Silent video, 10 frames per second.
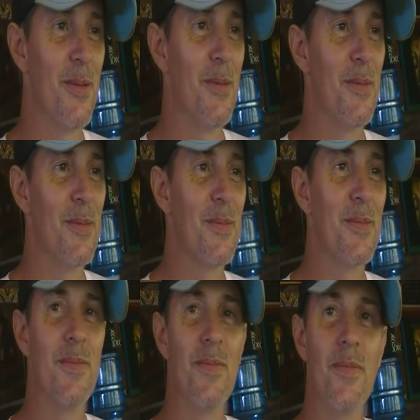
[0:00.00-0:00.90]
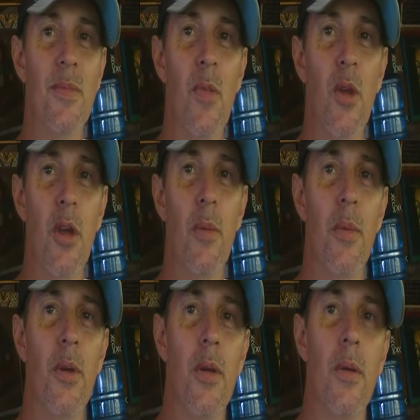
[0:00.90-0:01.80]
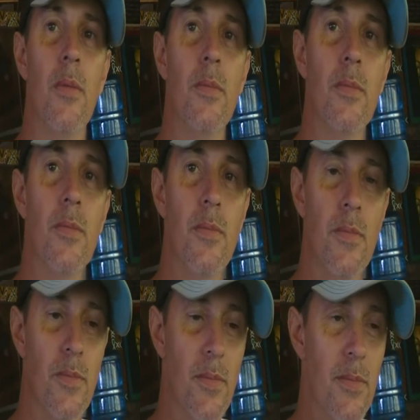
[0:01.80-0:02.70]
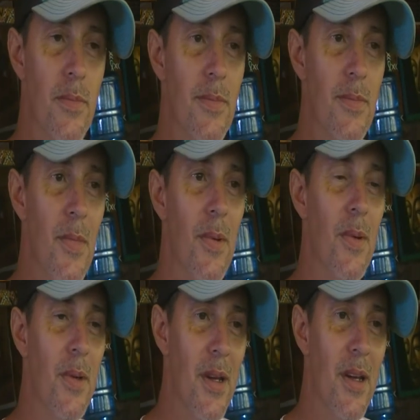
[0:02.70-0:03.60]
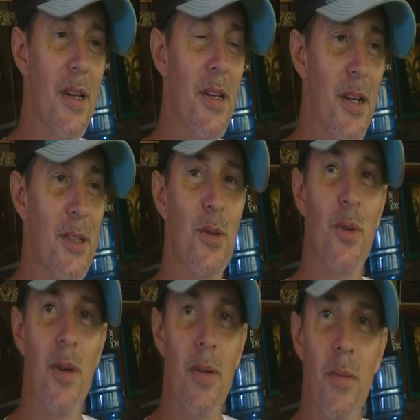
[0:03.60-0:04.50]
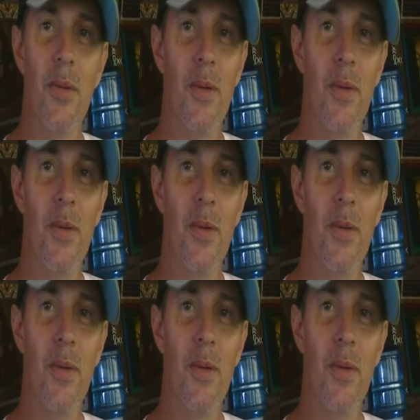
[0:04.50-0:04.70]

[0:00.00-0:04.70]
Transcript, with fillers: Uh, so I guess, uh, but you, did you have a girlfriend there? Yeah. Such a small school.